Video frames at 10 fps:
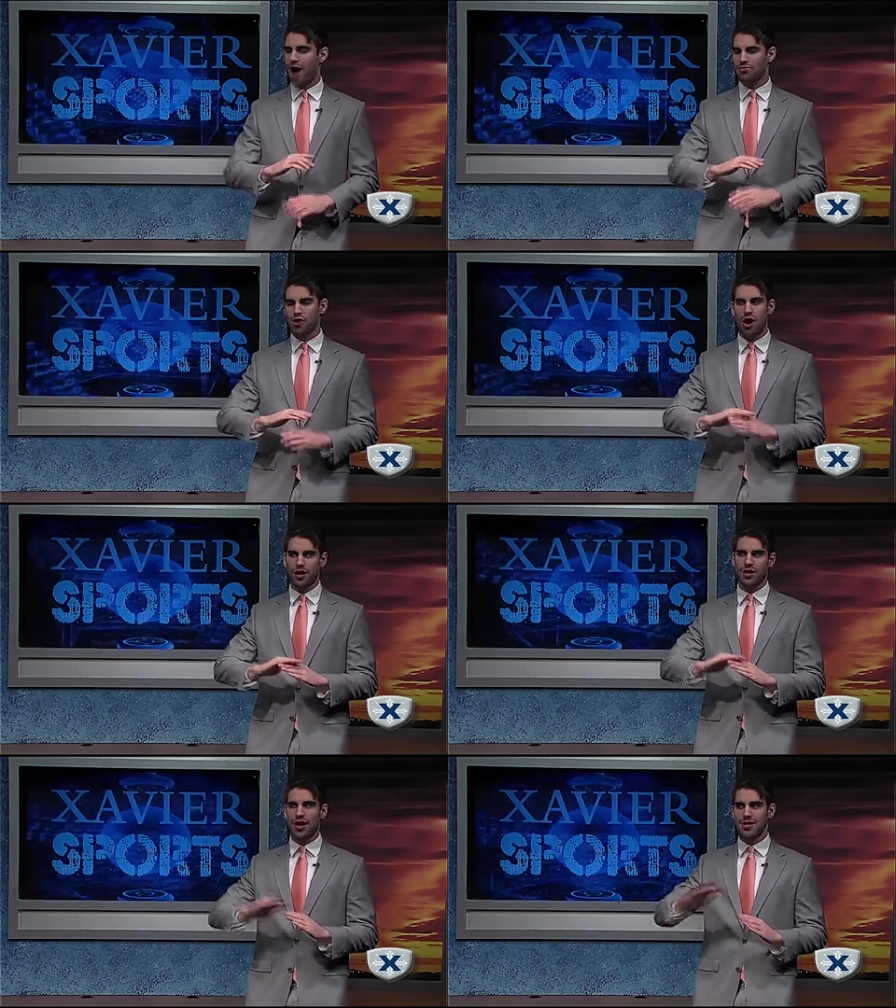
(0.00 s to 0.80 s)
I'm
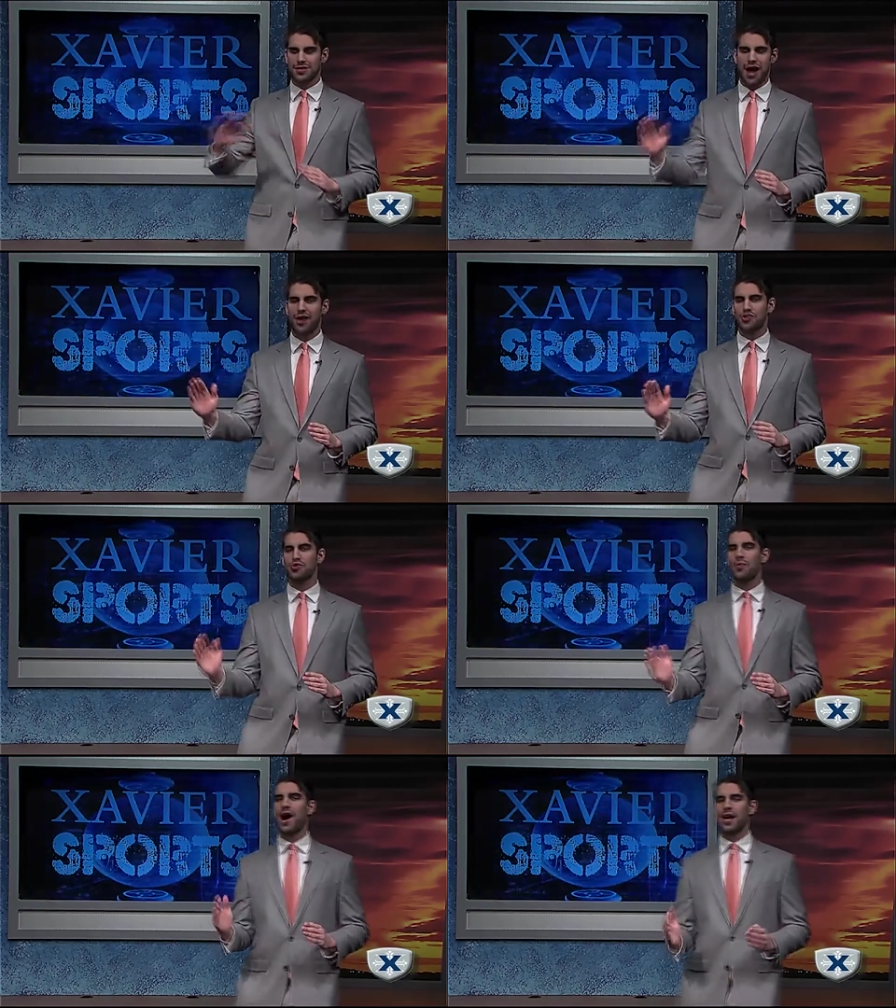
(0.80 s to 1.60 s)
talking as loud
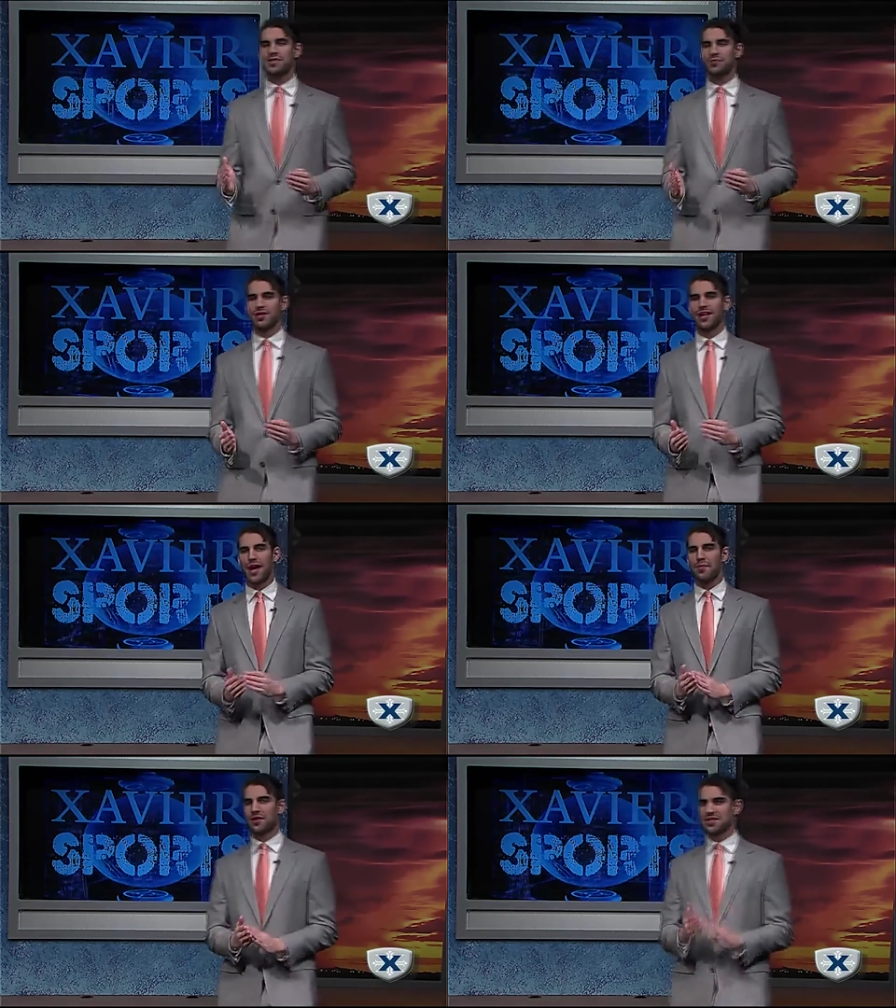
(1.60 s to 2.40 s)
as you possibly
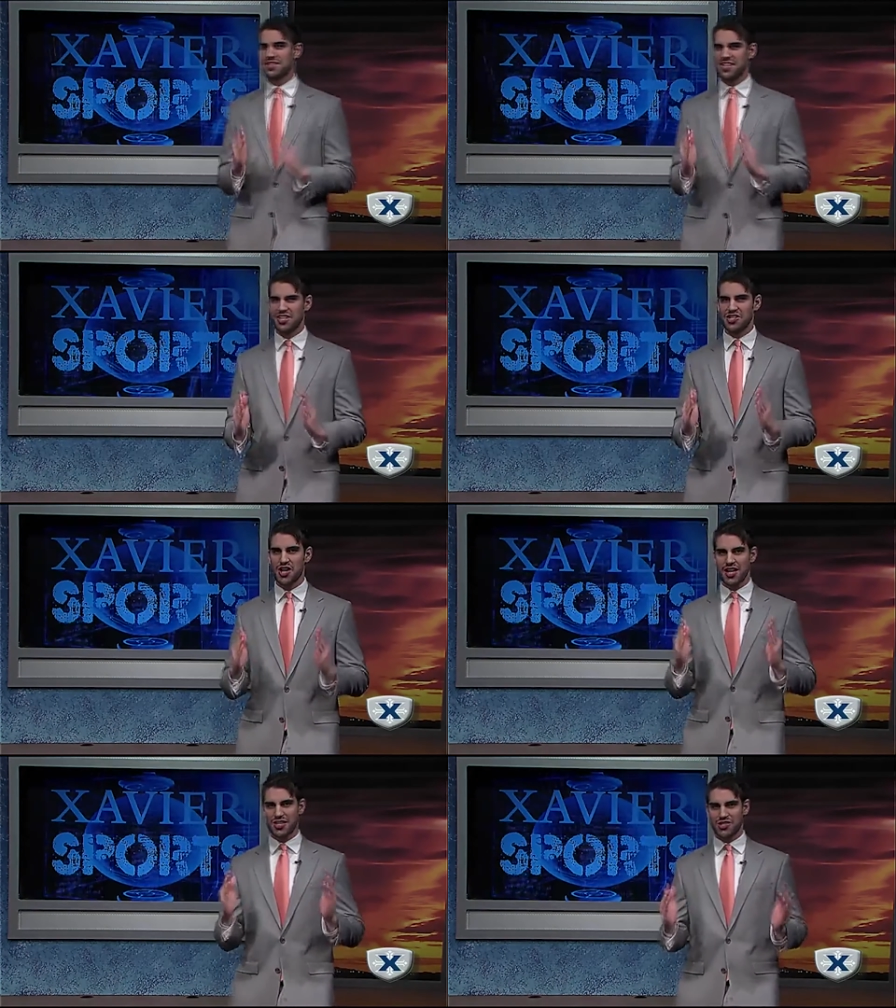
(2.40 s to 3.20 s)
can because
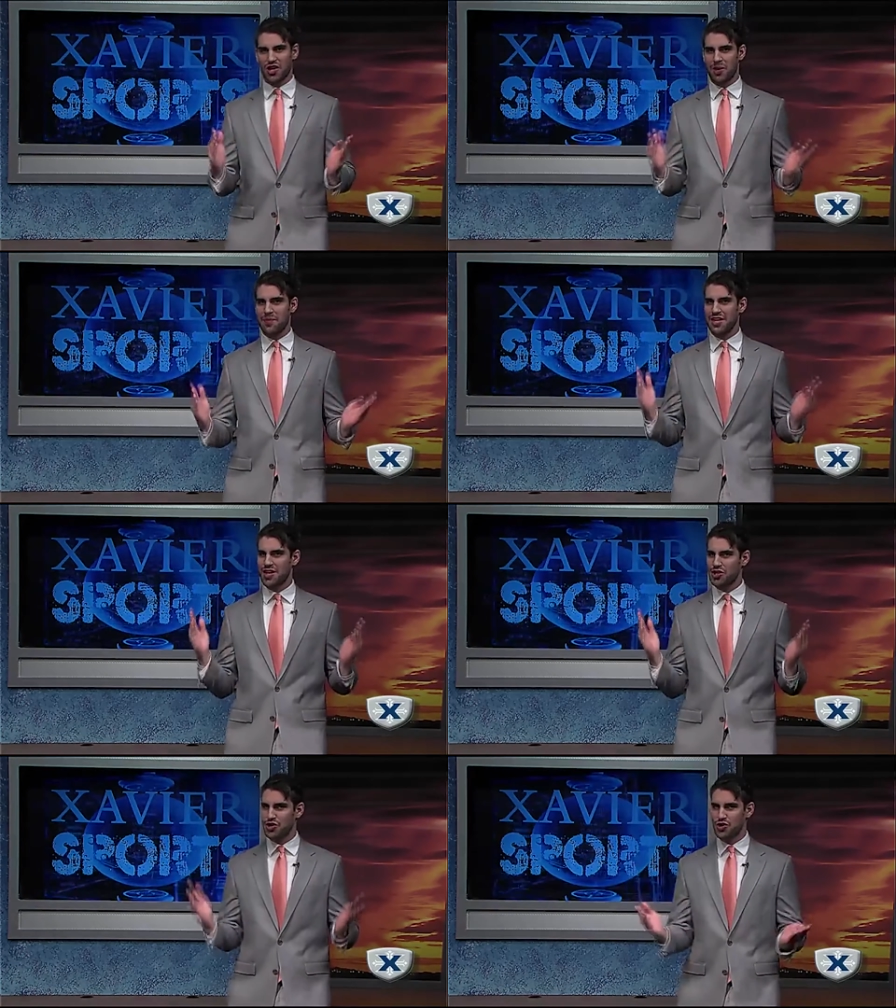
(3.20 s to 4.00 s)
this is going to
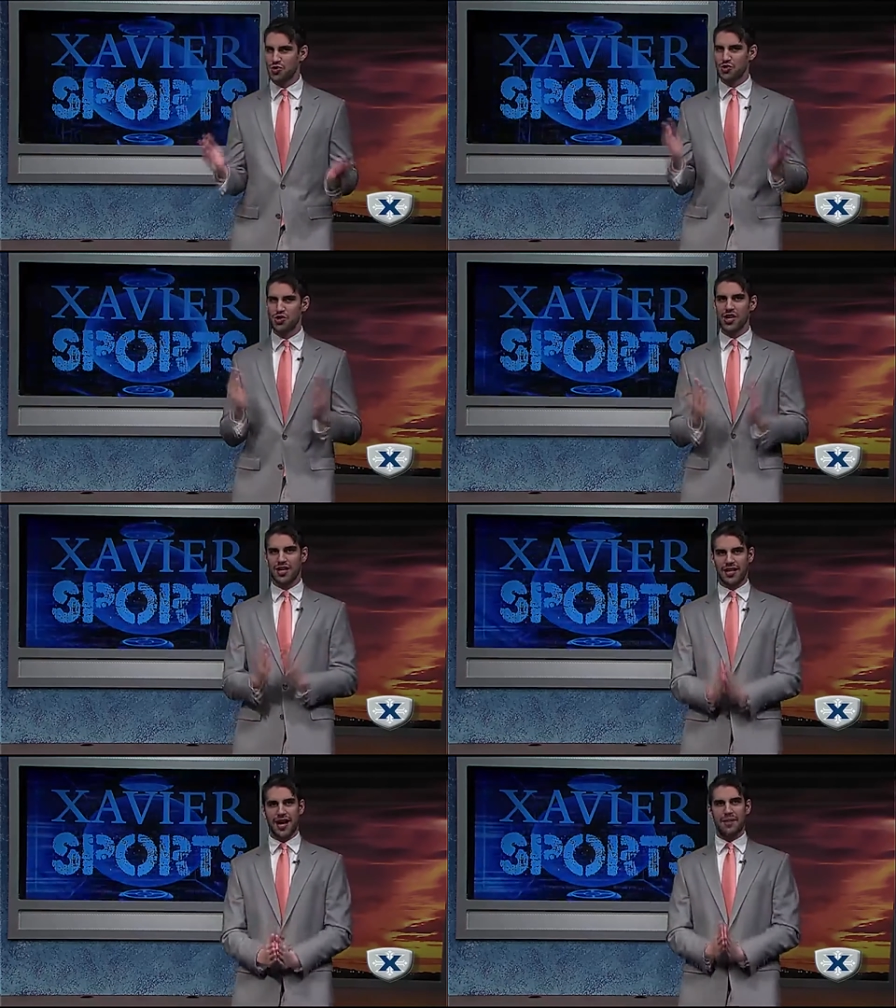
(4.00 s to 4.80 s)
be a huge
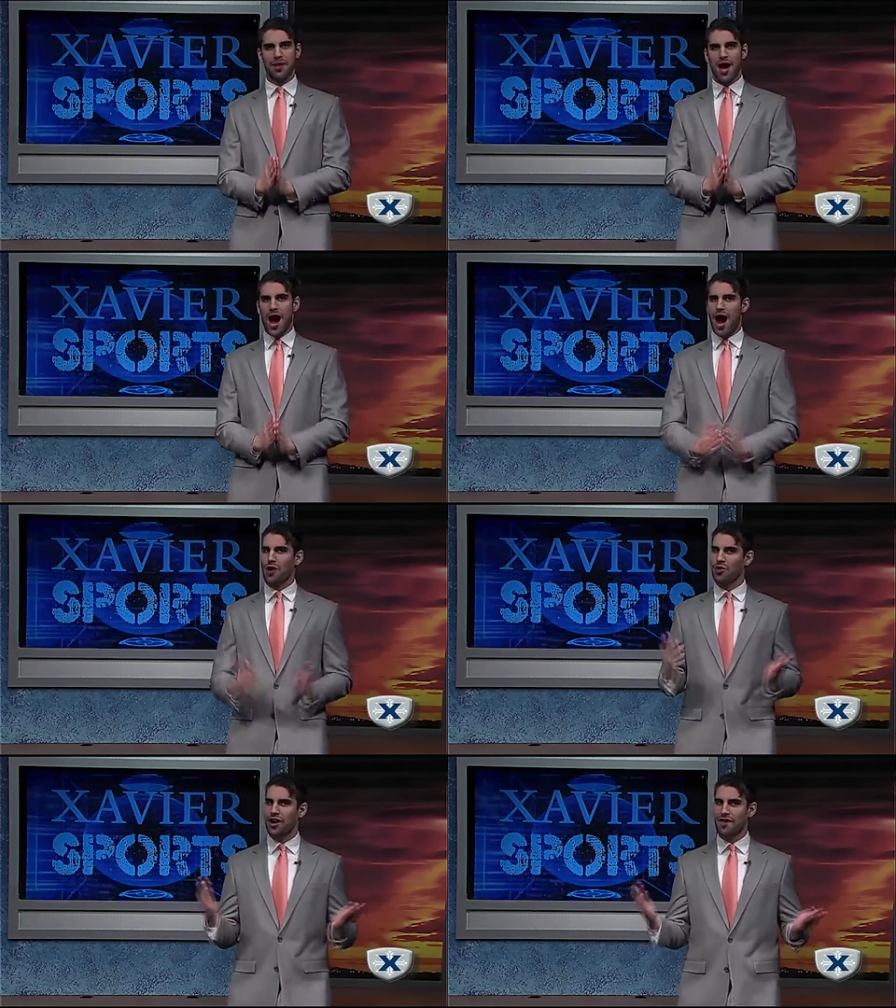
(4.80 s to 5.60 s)
game.
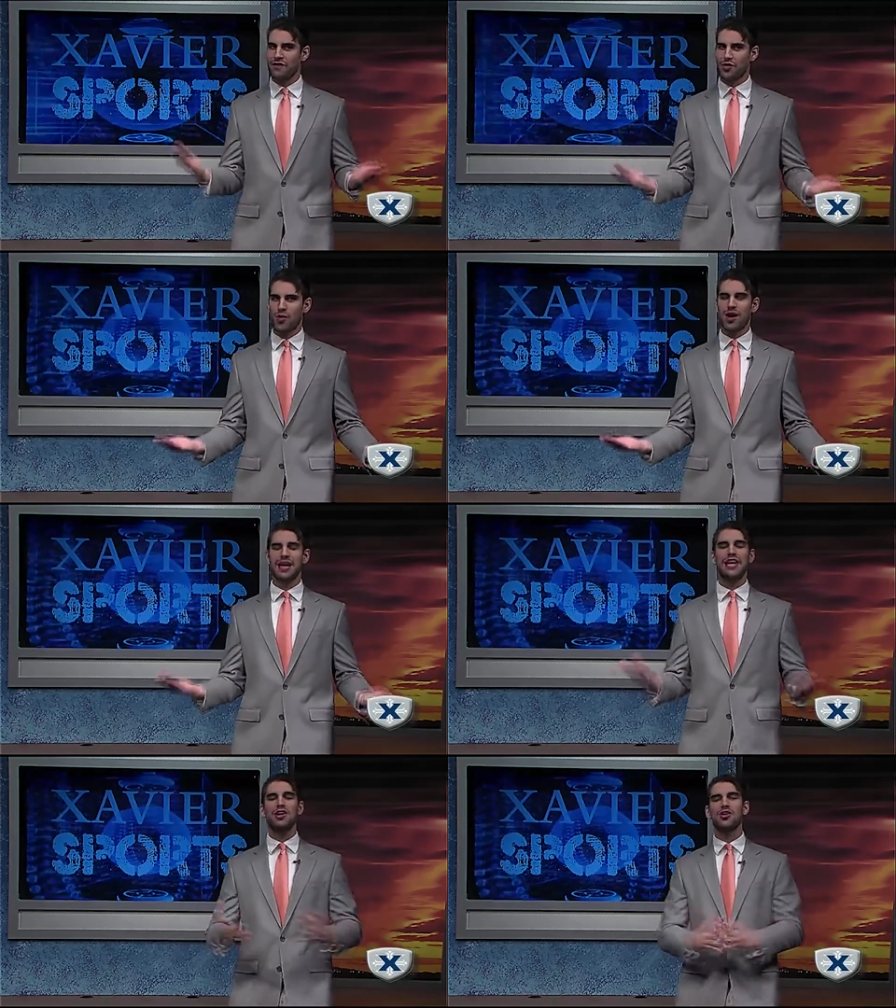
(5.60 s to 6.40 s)
I don't care if you're
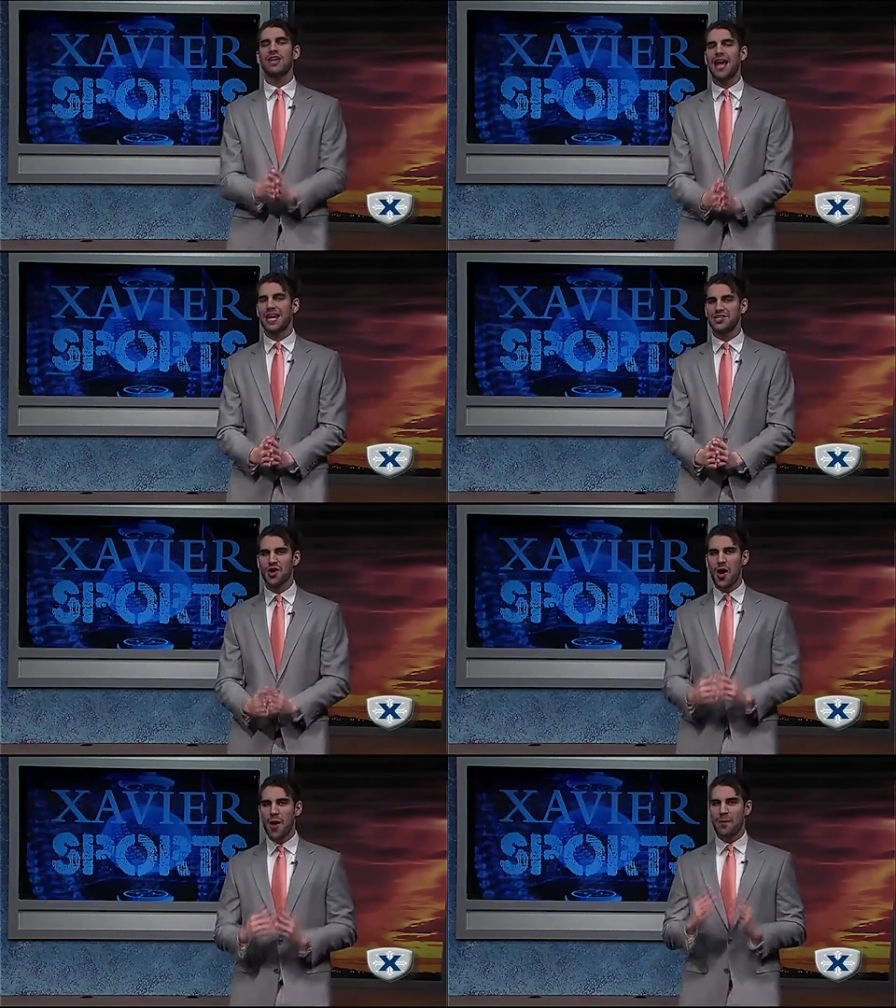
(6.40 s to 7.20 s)
wearing hearing
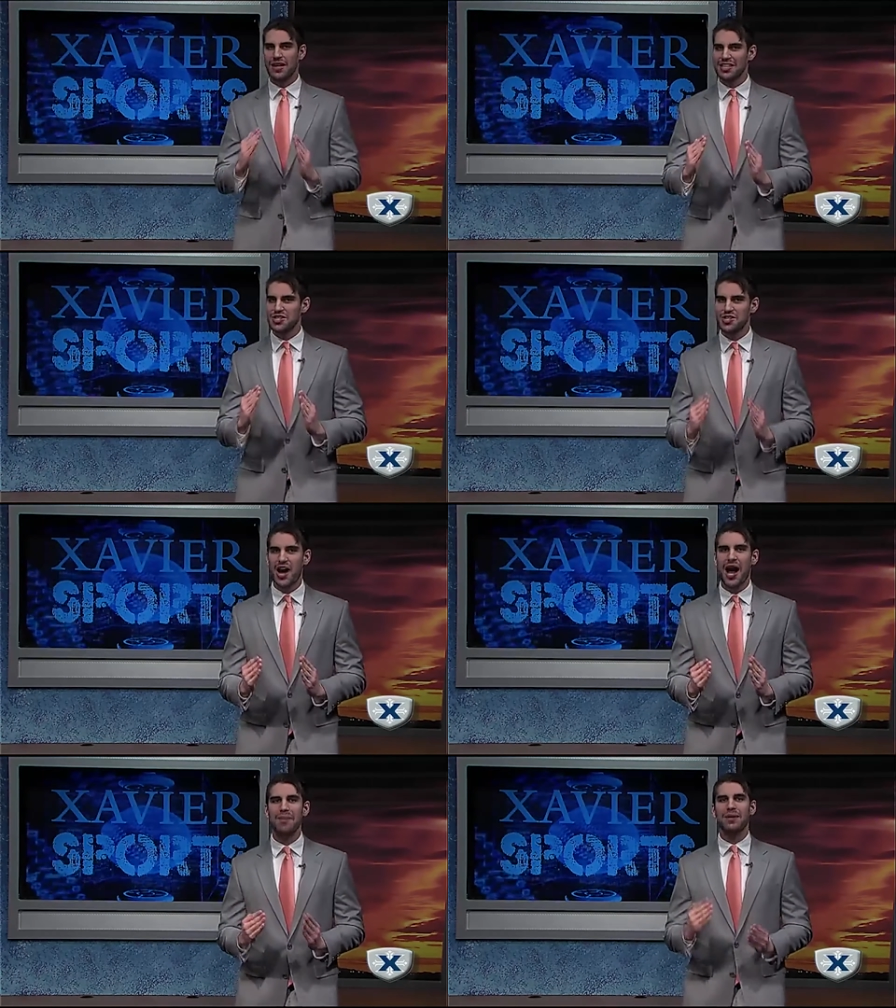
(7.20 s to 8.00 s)
aids. By this
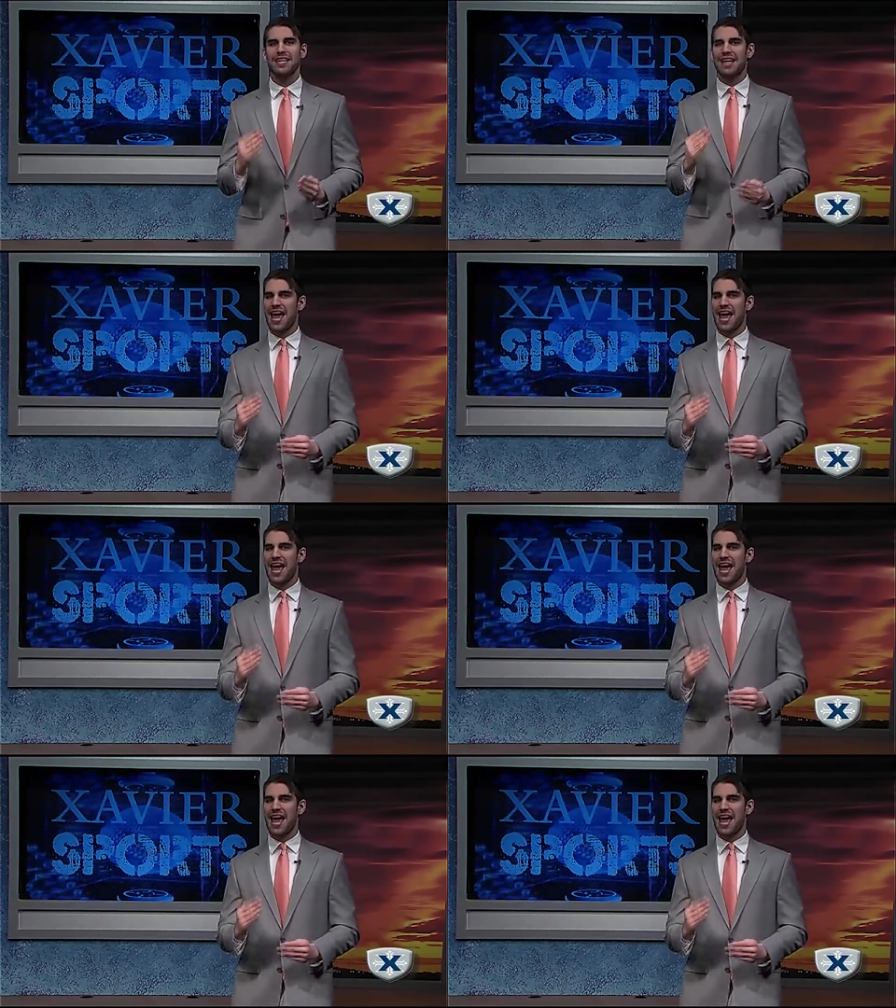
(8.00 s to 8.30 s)
time